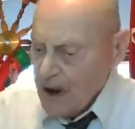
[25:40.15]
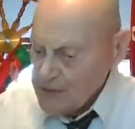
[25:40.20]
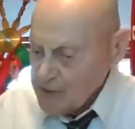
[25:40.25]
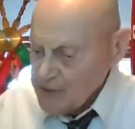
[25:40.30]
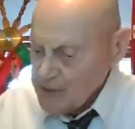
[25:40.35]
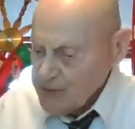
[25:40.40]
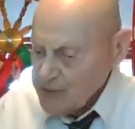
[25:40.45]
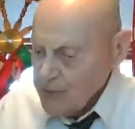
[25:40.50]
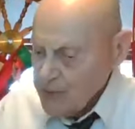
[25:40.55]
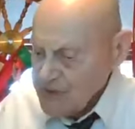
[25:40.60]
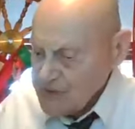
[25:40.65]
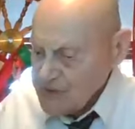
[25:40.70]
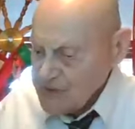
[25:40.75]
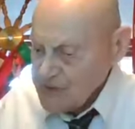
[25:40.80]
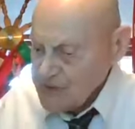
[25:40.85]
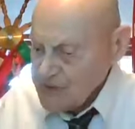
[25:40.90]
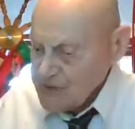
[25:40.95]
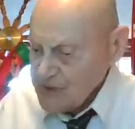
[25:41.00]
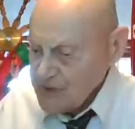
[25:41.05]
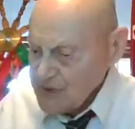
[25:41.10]
Times,
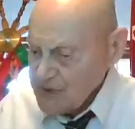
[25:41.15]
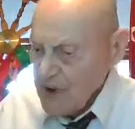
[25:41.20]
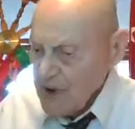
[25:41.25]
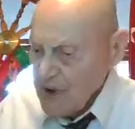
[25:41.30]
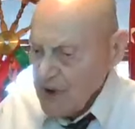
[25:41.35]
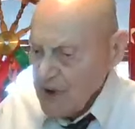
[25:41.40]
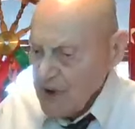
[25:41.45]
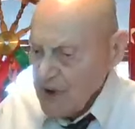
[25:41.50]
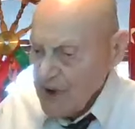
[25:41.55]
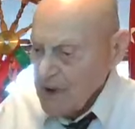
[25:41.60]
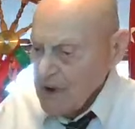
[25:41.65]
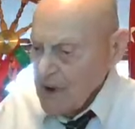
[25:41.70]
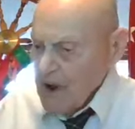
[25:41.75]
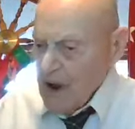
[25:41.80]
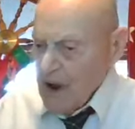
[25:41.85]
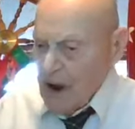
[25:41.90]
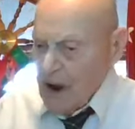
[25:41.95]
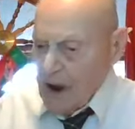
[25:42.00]
which mentions that.